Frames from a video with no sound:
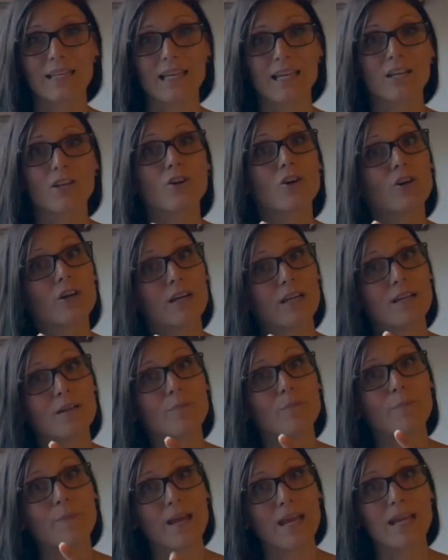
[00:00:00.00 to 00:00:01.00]
it
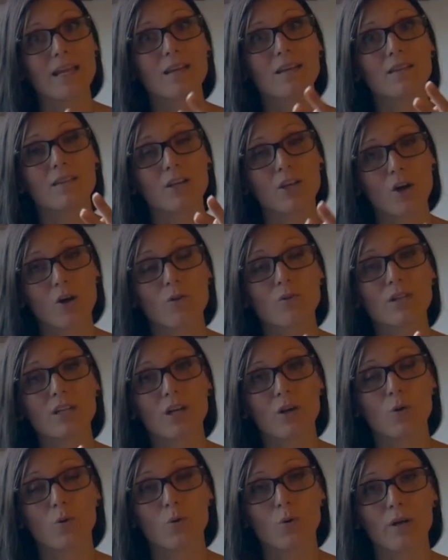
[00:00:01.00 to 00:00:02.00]
could make the
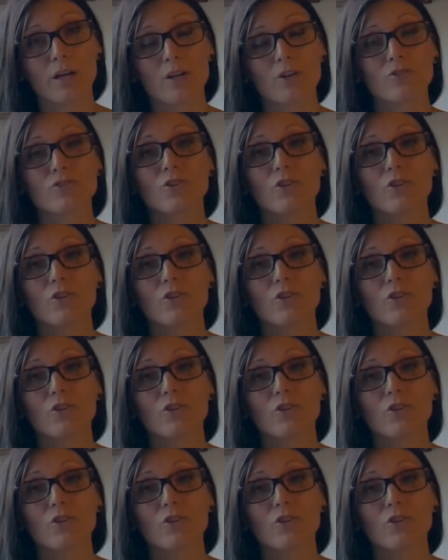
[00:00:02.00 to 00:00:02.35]
coconut oil